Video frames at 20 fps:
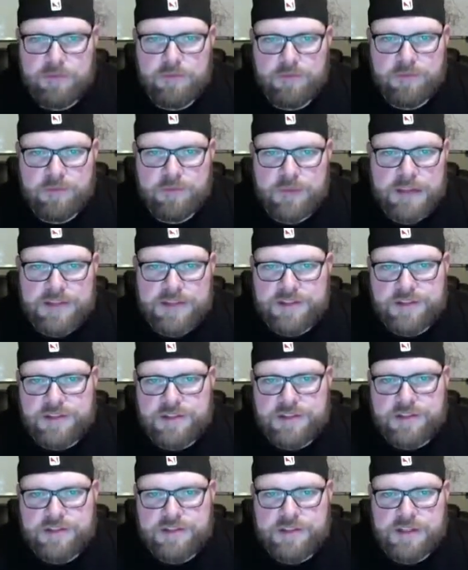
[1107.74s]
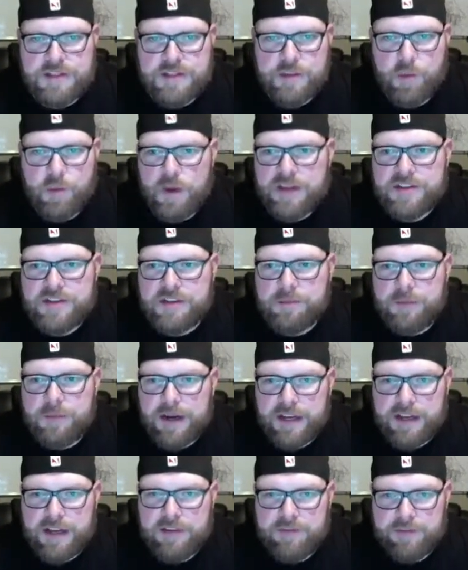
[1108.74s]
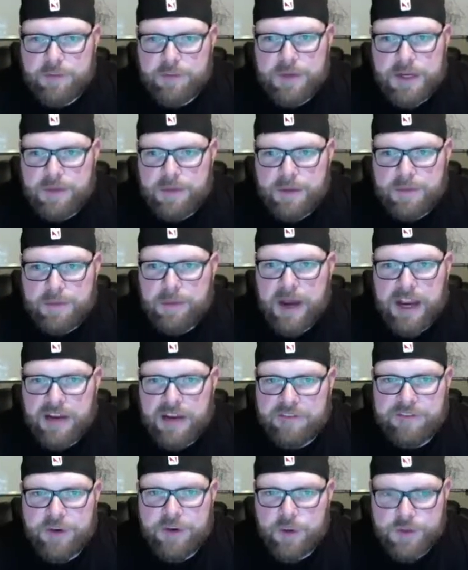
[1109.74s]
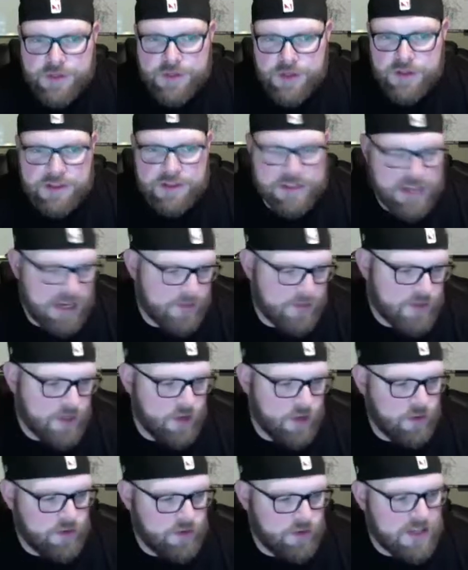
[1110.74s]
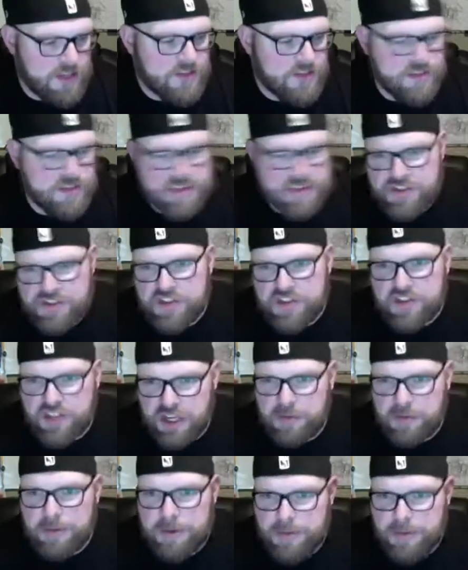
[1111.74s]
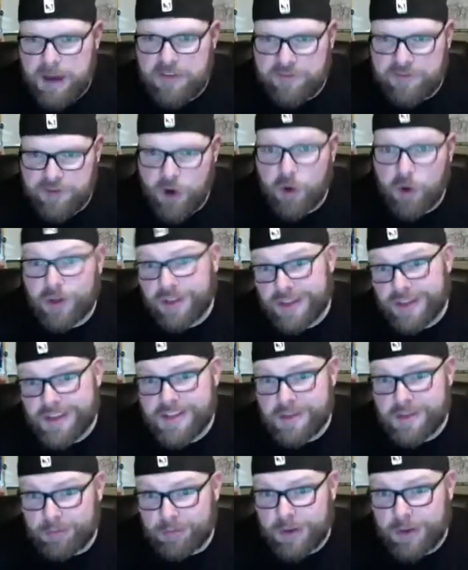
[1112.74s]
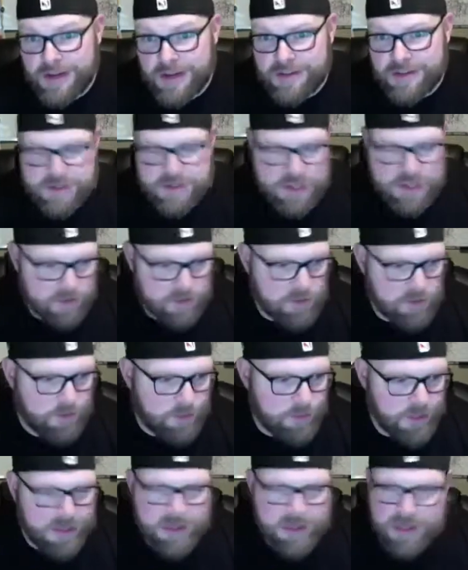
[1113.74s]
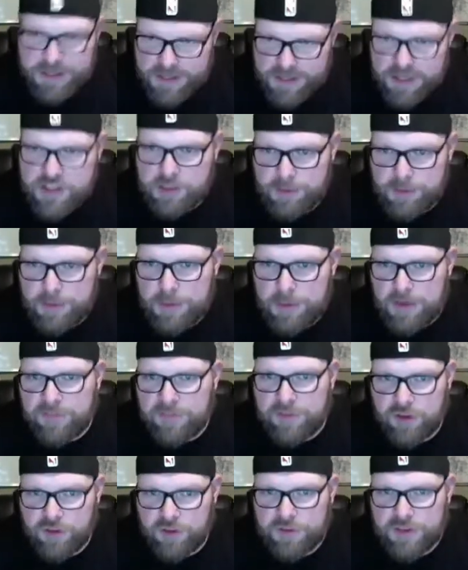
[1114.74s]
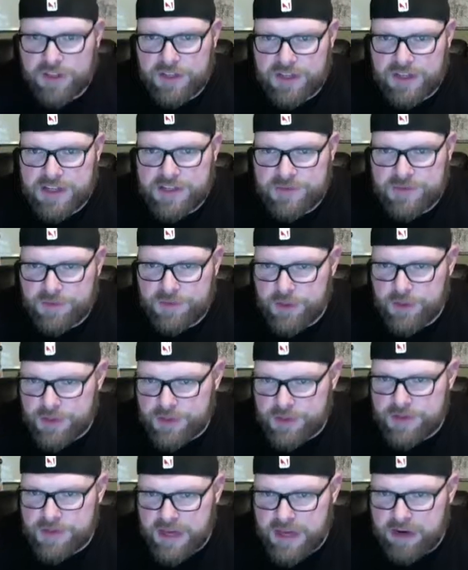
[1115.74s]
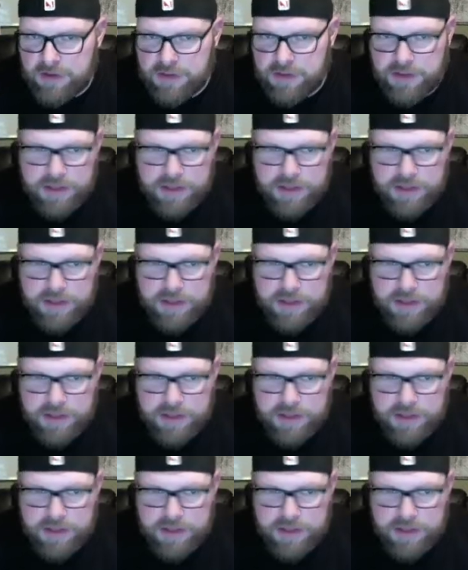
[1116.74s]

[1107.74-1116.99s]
It's a waste of money for me to be buying phones all the time. So this is going to be my phone unless it breaks or something, but this will be my phone for the next few years, guaranteed.